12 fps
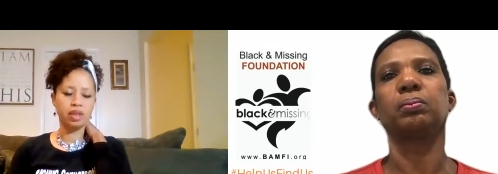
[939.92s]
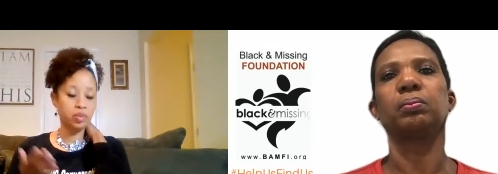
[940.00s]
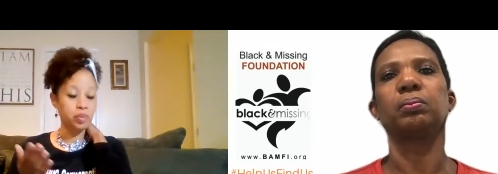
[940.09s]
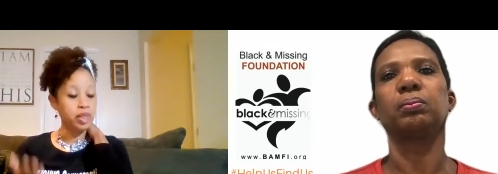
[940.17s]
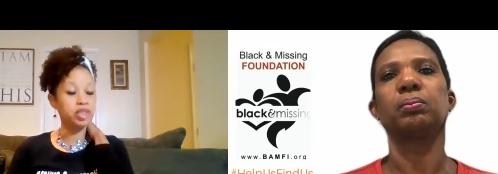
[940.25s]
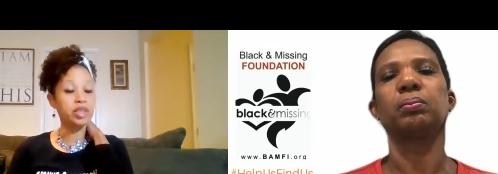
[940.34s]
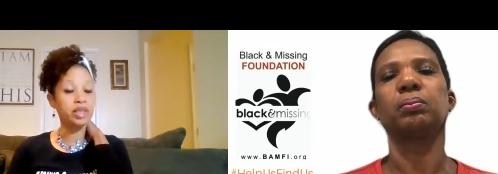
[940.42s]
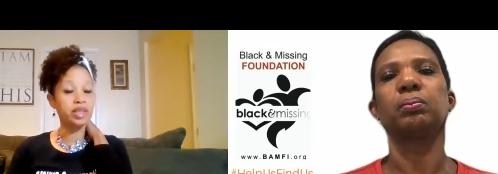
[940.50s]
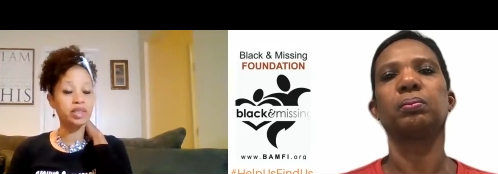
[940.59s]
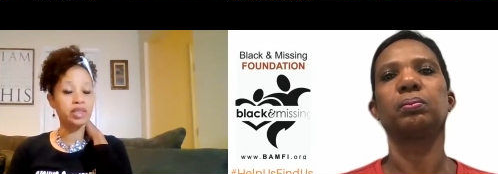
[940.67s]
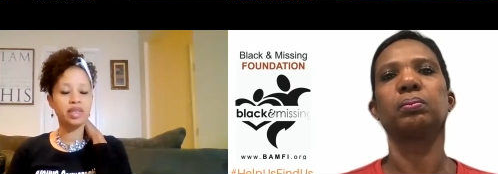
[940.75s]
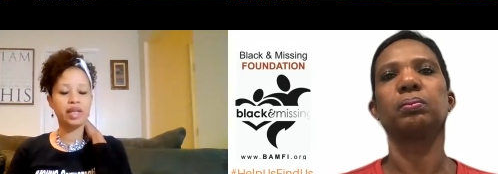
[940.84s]

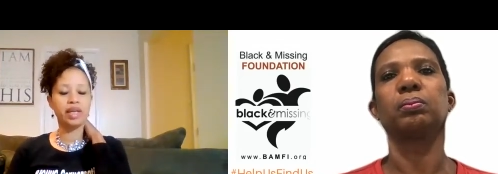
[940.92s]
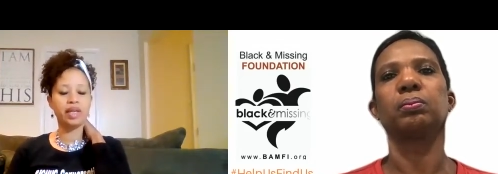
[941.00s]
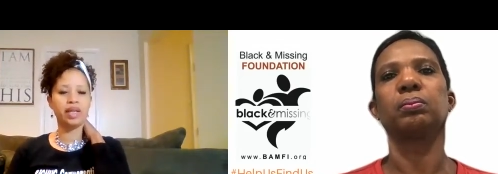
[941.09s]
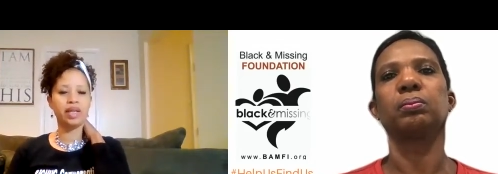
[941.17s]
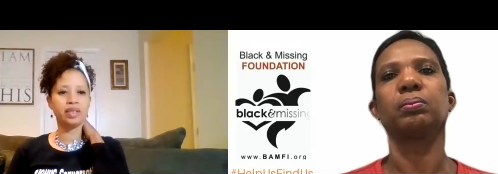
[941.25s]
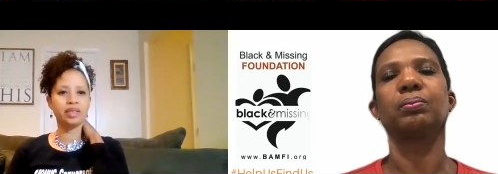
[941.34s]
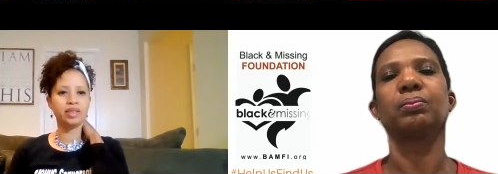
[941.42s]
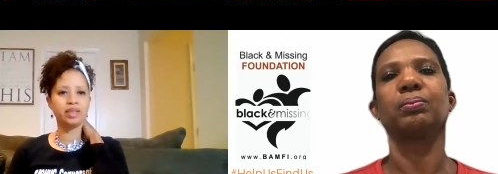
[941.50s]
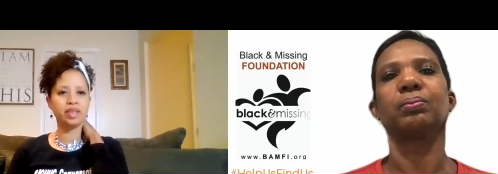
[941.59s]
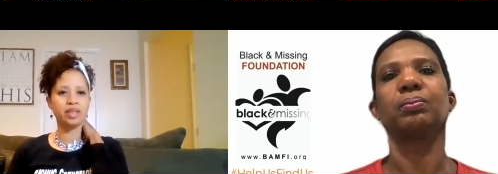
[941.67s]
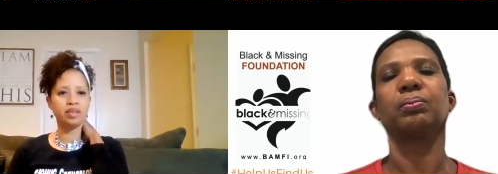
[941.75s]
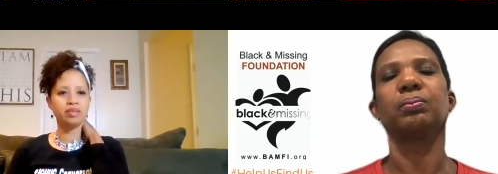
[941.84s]
Speaker 1: specialist, and
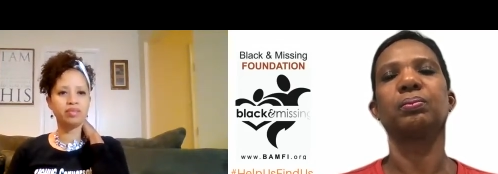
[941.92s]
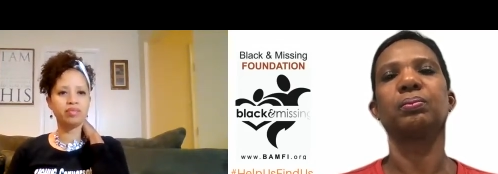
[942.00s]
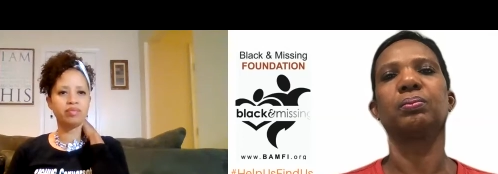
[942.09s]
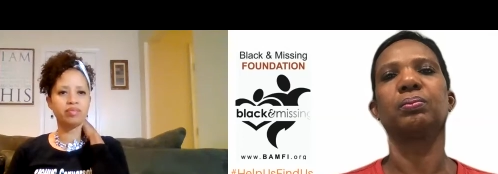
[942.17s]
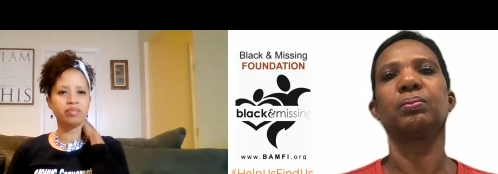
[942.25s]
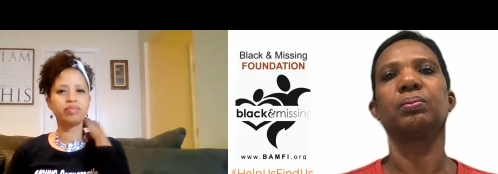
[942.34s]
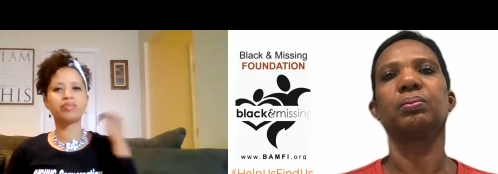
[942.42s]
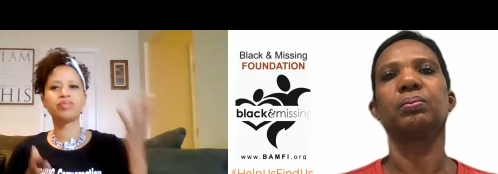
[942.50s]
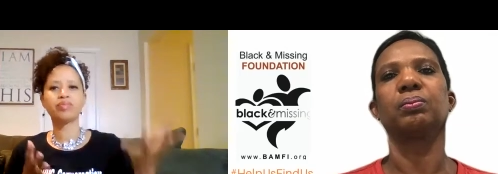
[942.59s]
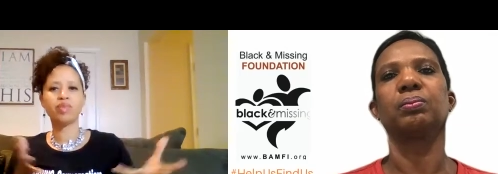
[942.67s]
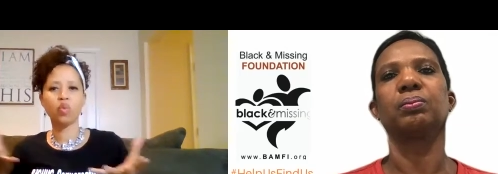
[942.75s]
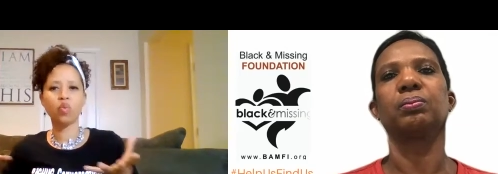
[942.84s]

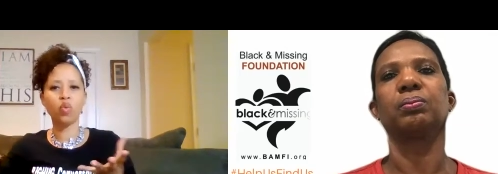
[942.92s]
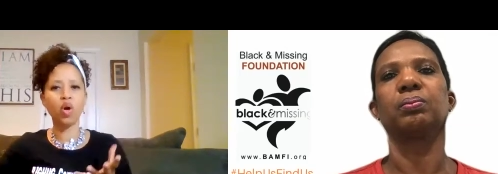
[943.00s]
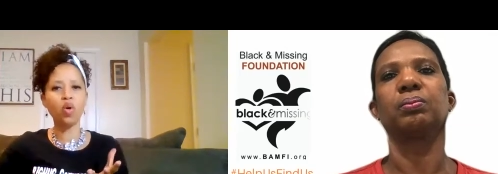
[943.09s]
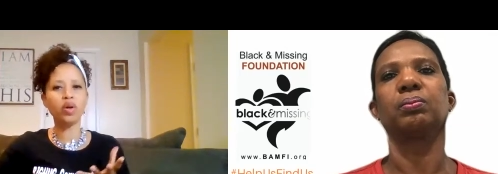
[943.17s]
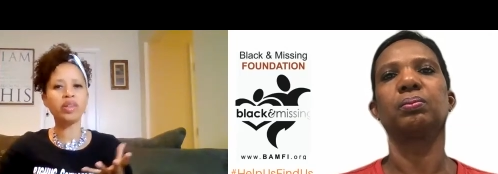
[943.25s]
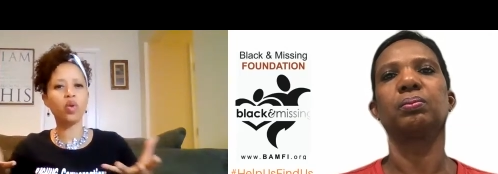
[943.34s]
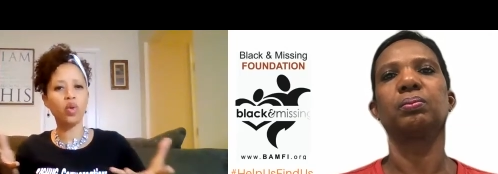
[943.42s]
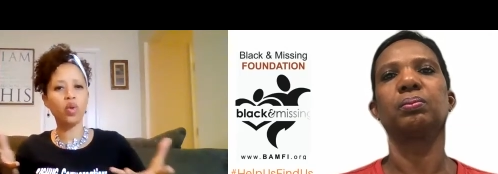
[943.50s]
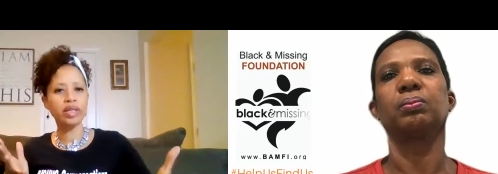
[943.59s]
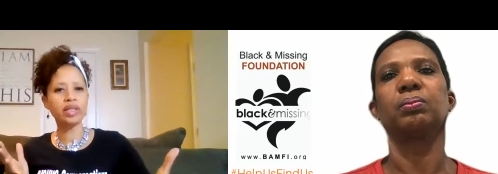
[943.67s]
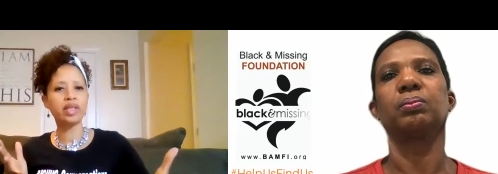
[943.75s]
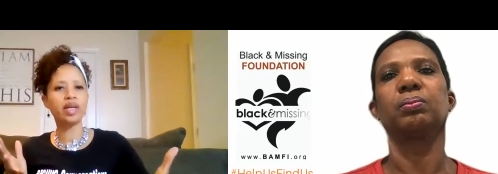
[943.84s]
what
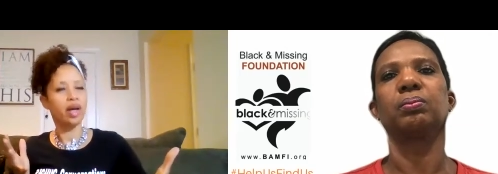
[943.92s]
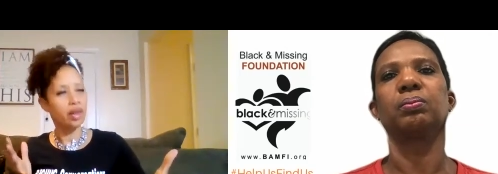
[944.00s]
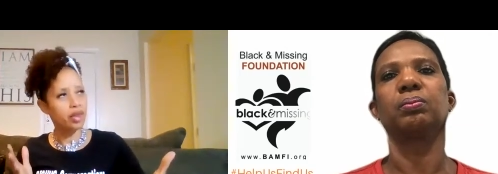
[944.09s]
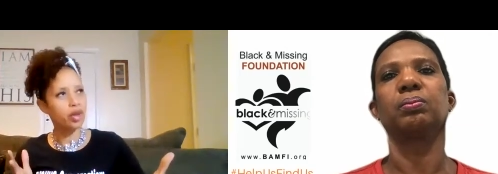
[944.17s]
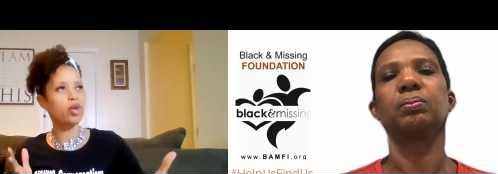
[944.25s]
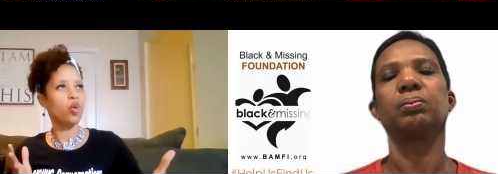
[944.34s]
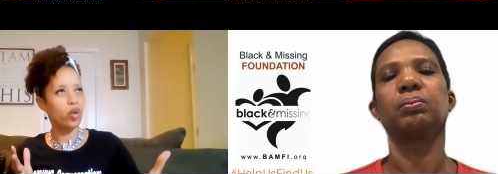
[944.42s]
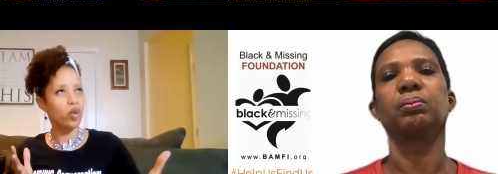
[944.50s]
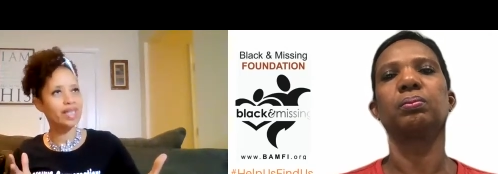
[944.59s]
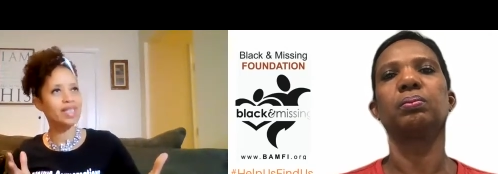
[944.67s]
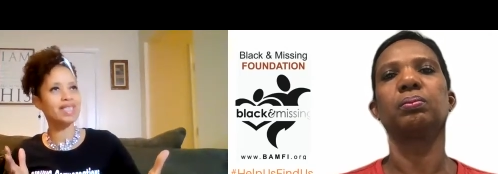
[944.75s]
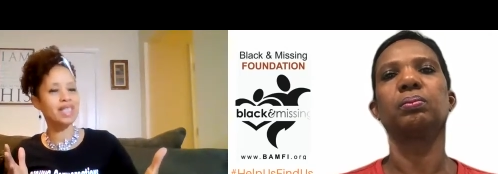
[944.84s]
other
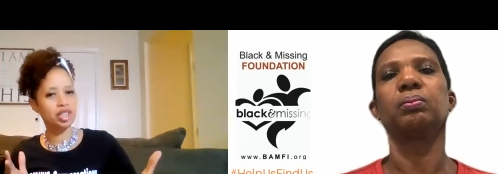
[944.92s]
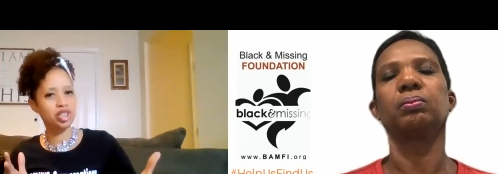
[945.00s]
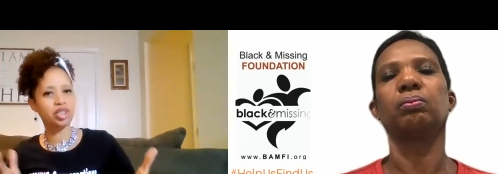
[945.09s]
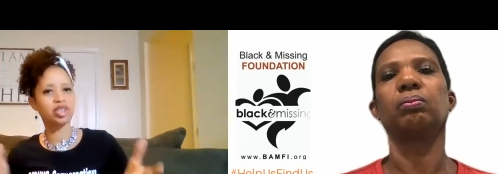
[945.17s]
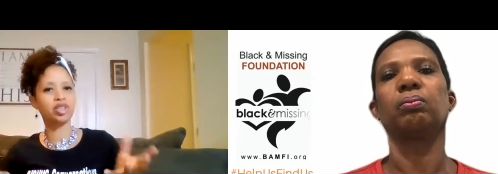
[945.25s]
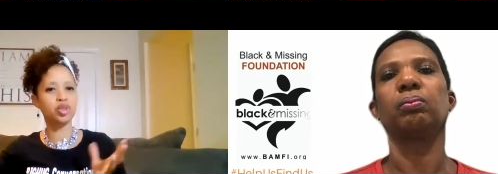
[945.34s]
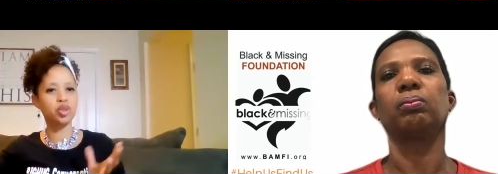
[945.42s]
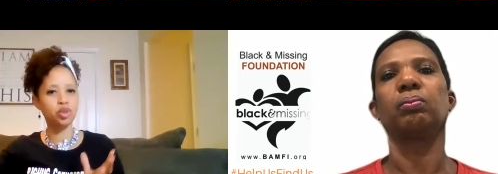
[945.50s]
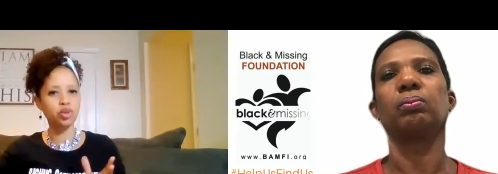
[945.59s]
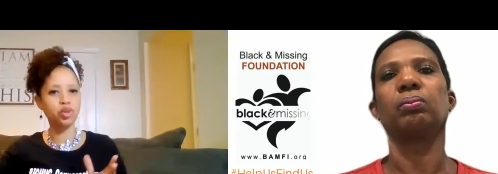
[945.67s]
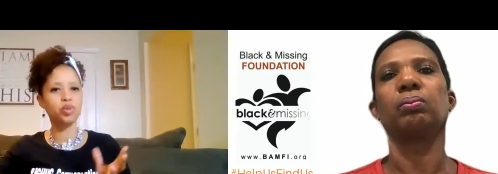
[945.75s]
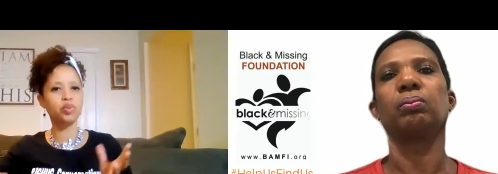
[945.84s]
organizations do
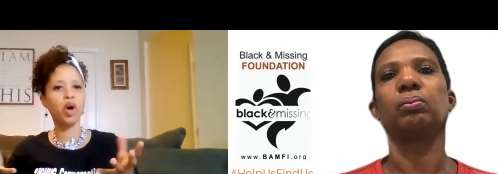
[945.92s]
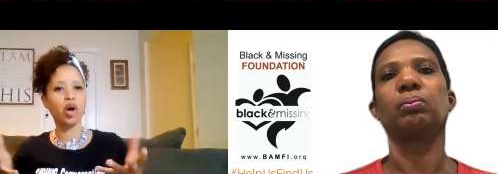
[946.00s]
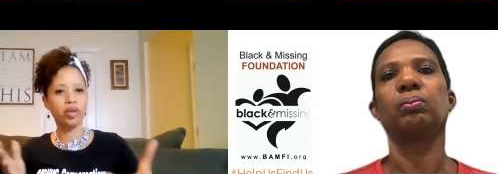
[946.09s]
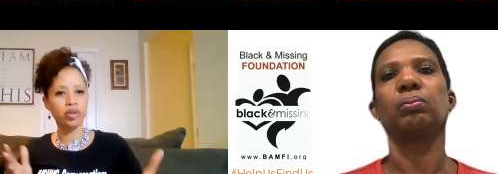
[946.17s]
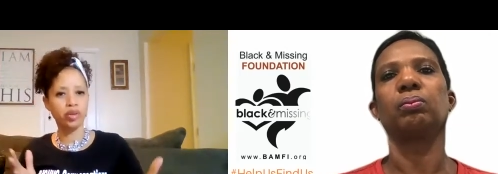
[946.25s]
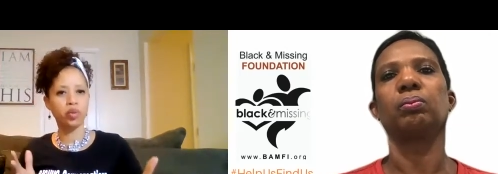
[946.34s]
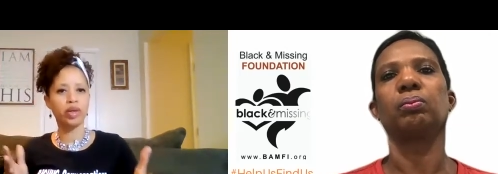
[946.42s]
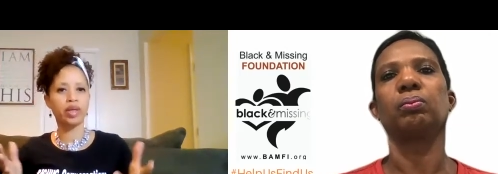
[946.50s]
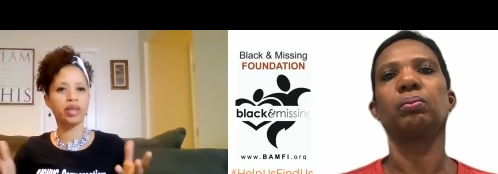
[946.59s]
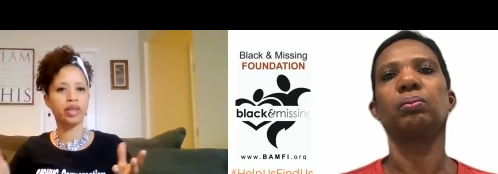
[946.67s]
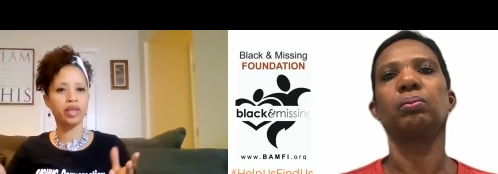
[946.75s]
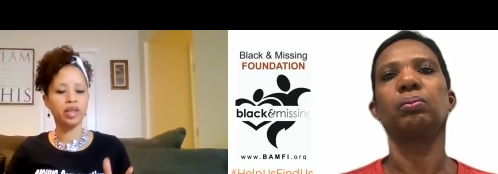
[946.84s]
you partner with?
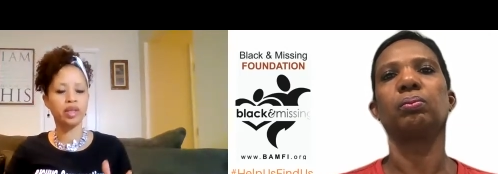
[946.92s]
